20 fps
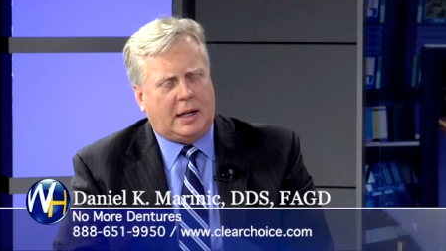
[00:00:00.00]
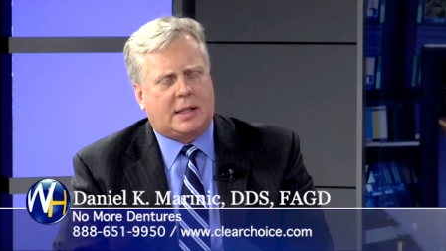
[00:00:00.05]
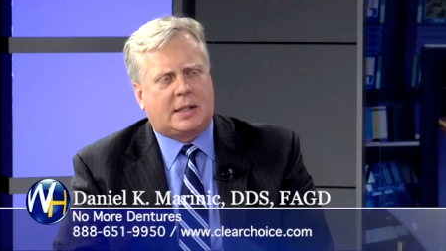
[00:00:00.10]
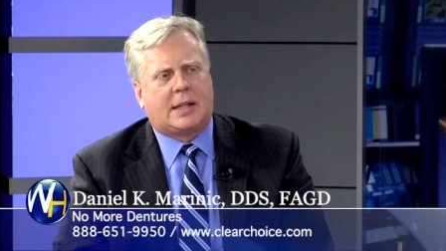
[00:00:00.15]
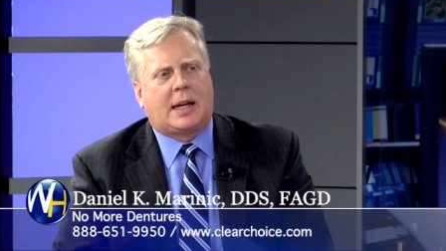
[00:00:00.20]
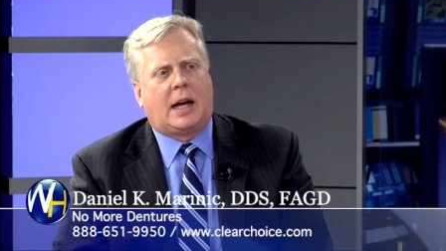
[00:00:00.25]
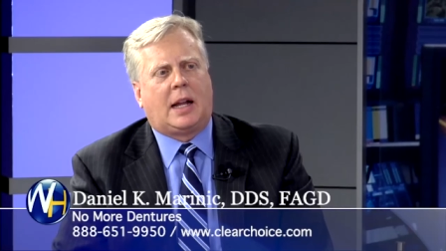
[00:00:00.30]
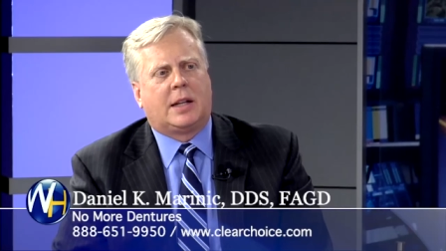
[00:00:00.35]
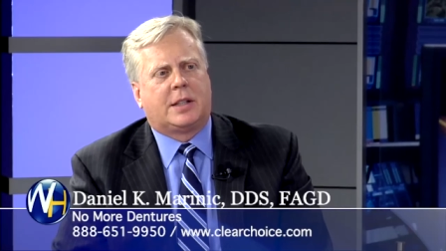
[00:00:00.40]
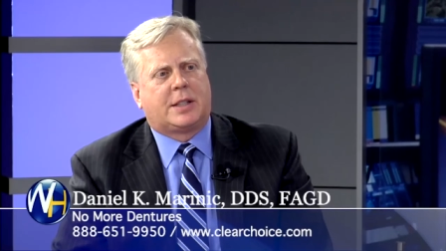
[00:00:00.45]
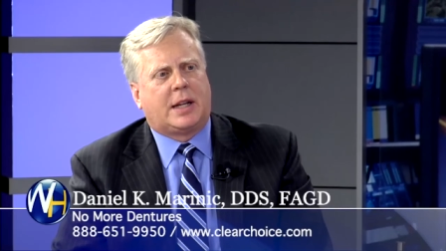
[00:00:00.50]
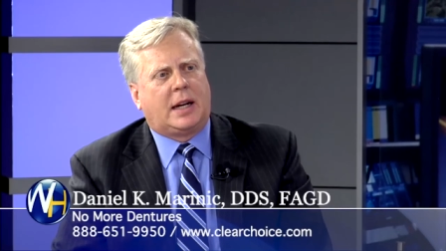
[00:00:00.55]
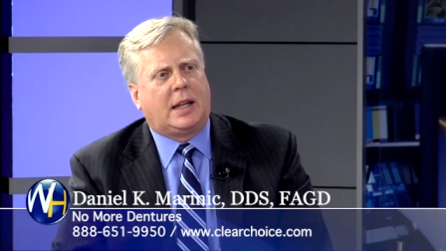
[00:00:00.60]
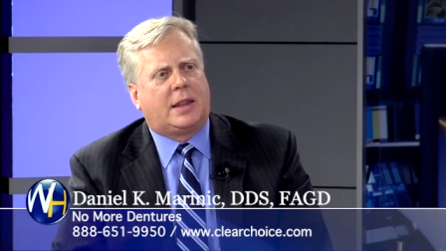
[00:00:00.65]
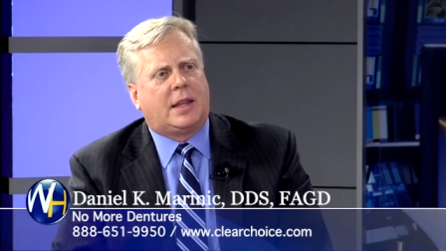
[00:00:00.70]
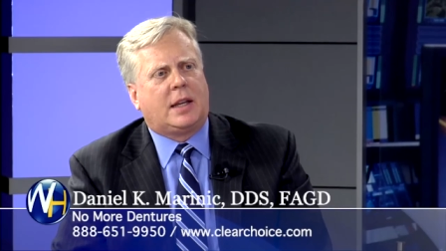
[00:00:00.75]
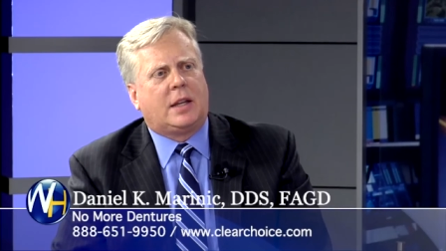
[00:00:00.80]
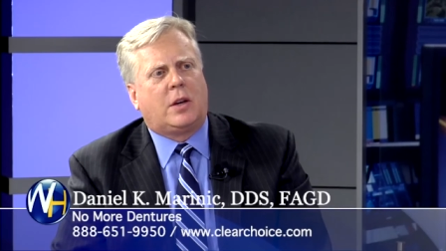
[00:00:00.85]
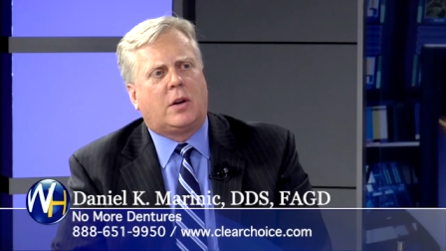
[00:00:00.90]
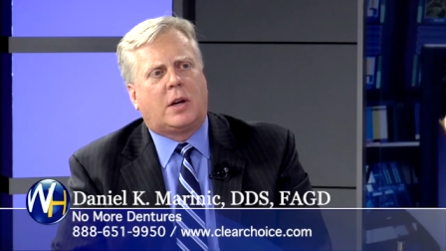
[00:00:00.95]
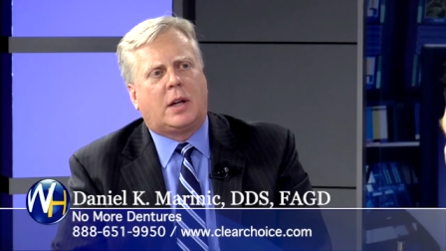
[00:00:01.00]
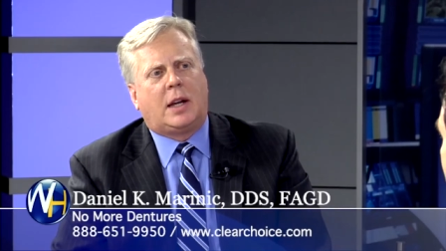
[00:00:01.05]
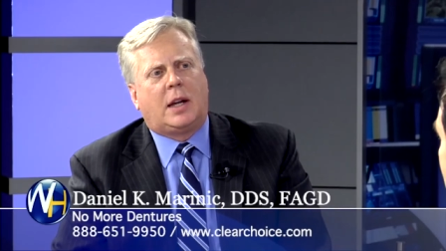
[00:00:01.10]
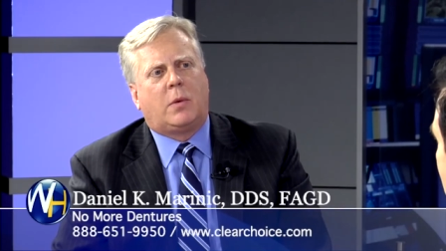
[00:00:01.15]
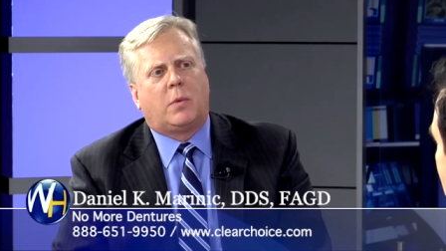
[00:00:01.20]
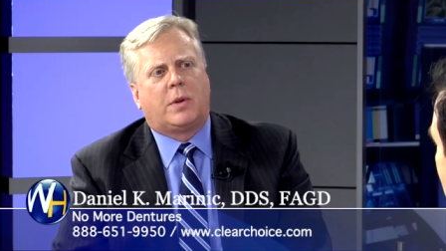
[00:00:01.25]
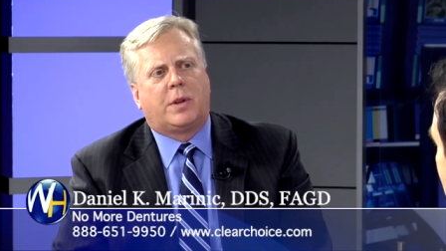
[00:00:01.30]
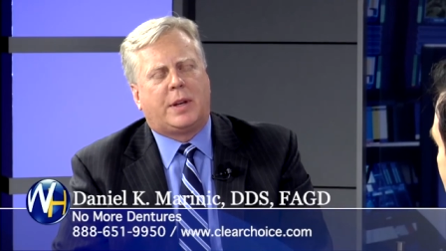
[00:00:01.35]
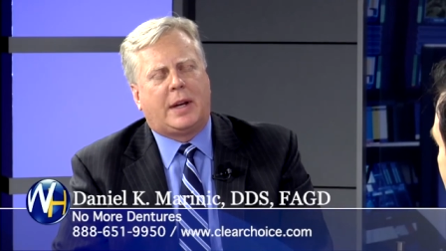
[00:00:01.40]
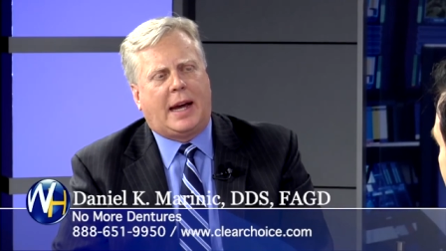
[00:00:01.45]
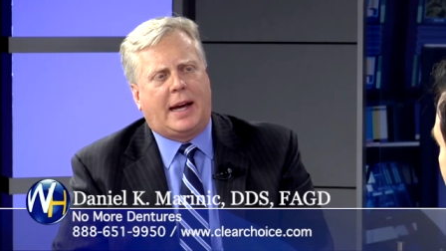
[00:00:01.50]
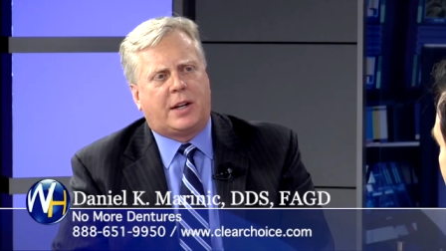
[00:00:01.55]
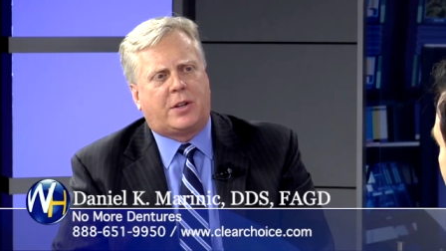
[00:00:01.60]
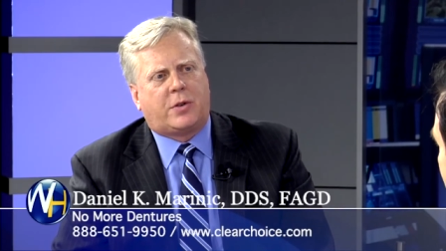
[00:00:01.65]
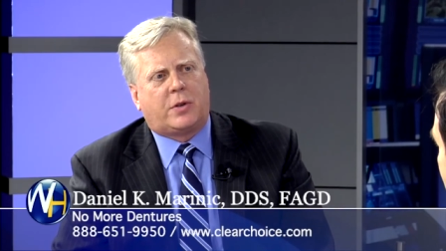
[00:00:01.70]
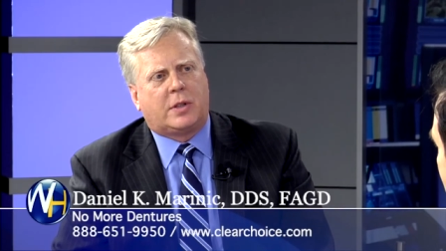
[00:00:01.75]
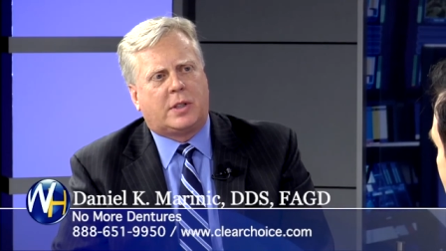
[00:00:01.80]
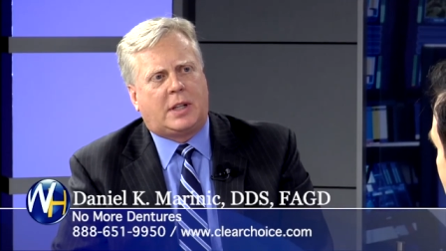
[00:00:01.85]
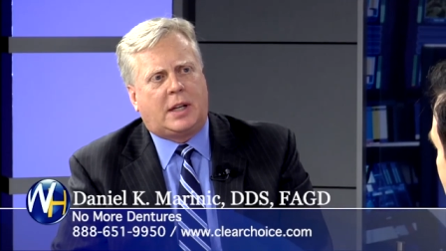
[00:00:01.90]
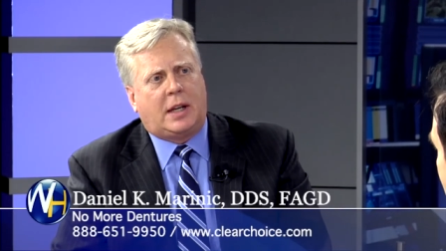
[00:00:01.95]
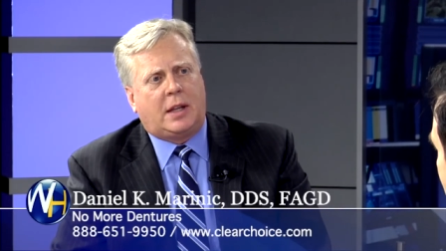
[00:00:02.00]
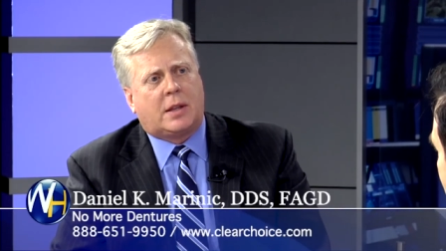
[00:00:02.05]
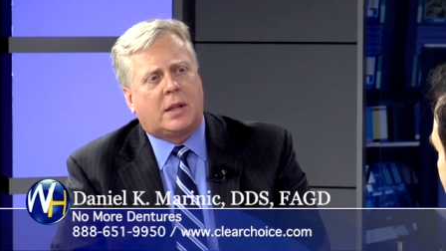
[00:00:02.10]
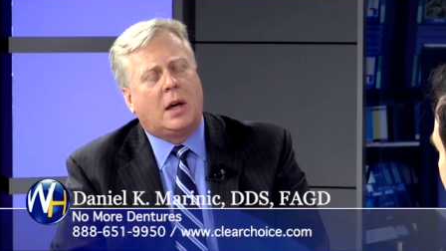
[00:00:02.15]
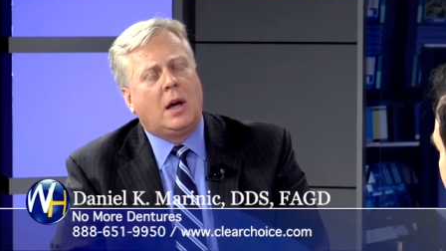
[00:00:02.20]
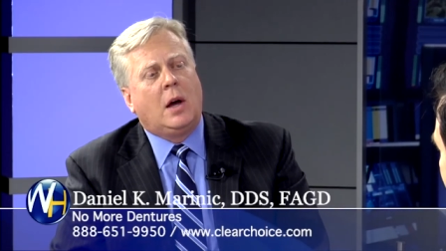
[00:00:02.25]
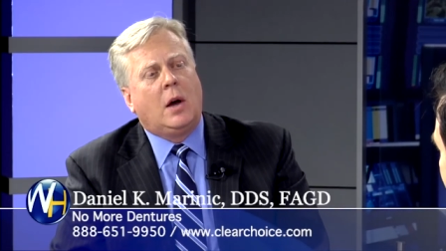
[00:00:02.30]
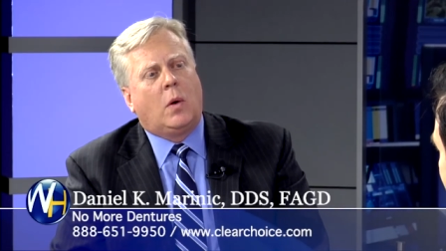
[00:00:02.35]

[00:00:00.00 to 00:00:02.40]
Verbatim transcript: eat salads. Anything you could eat with natural teeth.